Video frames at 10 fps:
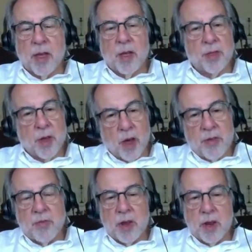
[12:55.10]
The
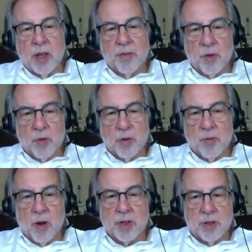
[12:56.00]
other meaning of the word Boaz,